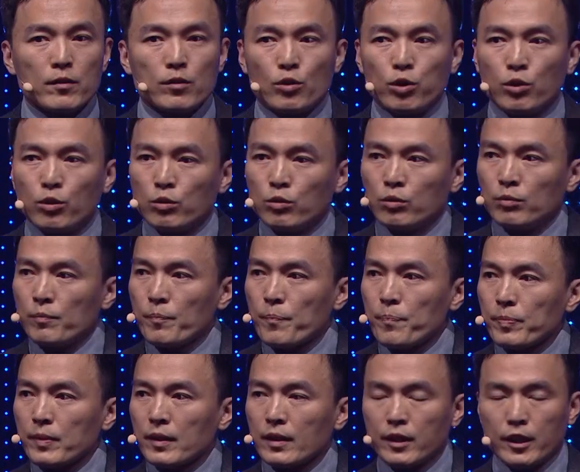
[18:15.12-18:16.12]
to
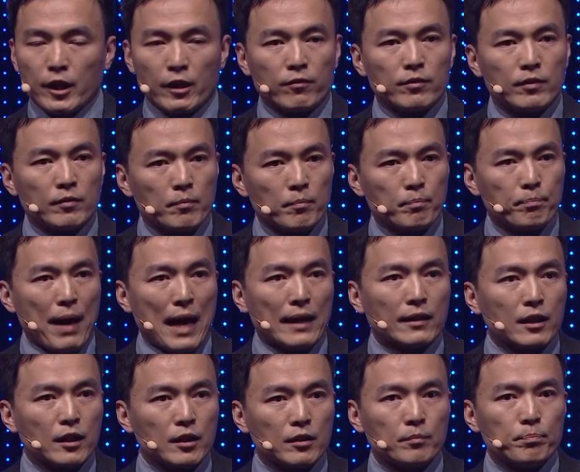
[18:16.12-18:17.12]
give
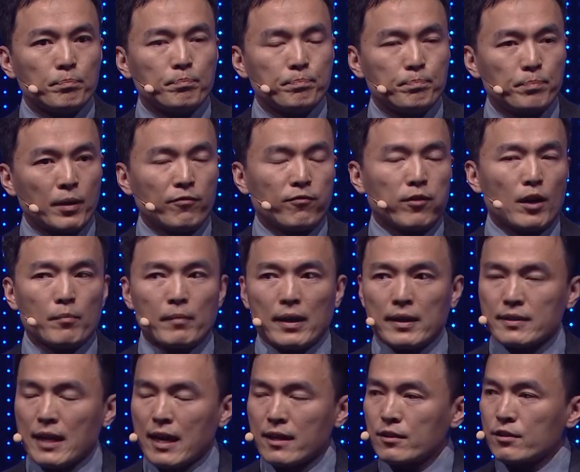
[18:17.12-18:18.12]
better
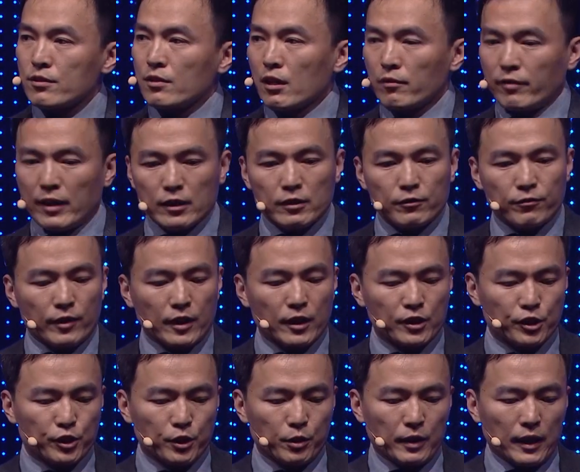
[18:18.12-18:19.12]
performance and service for the
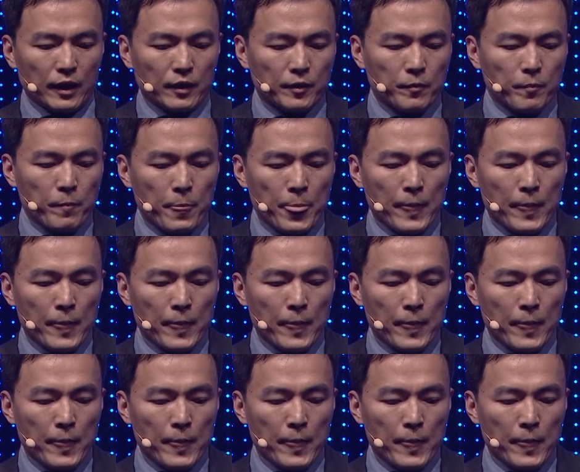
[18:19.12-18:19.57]
student.